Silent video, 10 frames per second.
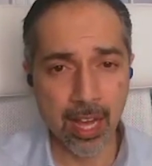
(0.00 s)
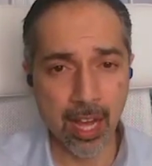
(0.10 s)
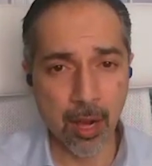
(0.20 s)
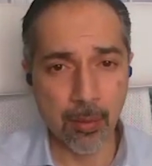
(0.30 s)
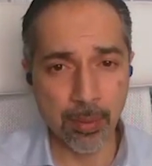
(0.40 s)

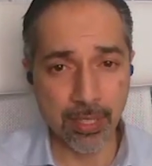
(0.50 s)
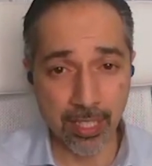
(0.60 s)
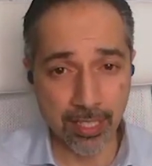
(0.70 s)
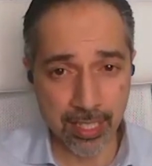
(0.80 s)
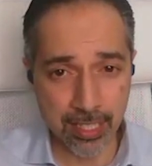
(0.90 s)
But
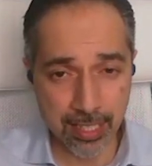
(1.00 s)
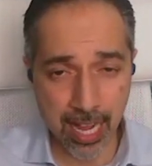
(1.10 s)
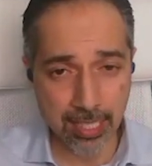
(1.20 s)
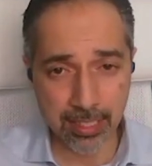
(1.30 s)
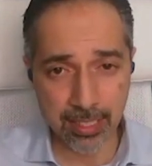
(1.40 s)
other than
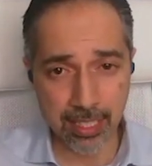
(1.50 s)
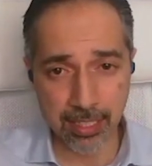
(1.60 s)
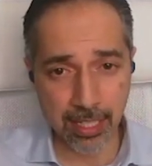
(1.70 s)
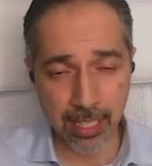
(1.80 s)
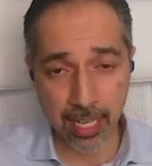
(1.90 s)
that,
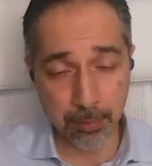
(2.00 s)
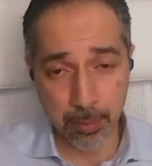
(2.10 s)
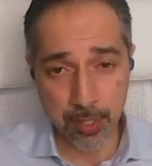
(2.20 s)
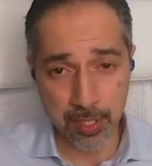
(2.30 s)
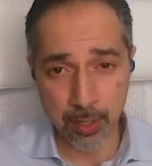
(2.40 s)
I
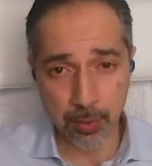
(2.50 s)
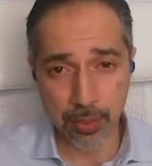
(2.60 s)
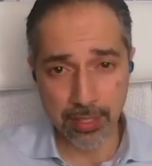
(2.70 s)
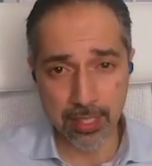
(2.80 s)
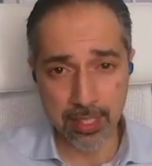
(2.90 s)
personally don't
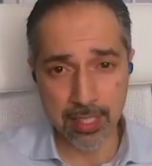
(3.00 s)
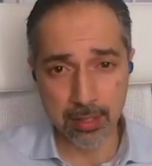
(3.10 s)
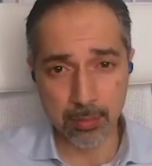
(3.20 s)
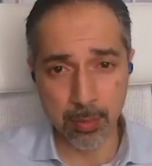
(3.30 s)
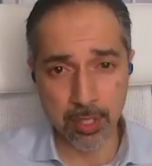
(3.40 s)
think this
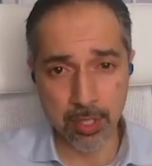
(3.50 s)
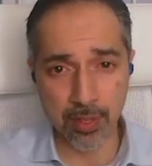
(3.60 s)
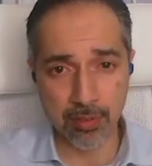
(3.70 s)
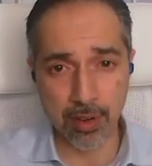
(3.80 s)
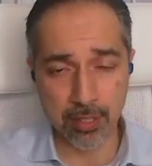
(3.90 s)
is much of
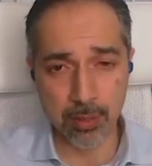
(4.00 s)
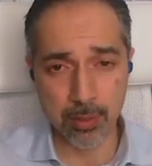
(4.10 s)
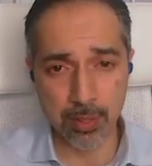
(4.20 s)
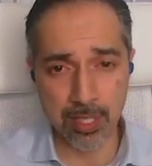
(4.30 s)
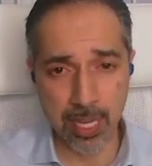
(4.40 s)
a threat
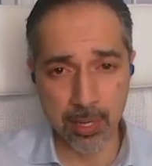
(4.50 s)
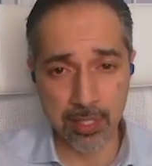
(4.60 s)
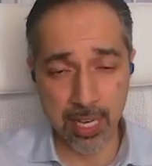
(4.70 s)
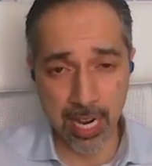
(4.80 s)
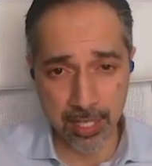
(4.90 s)
to the
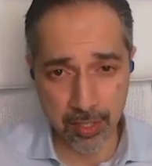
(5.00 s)
Saudis.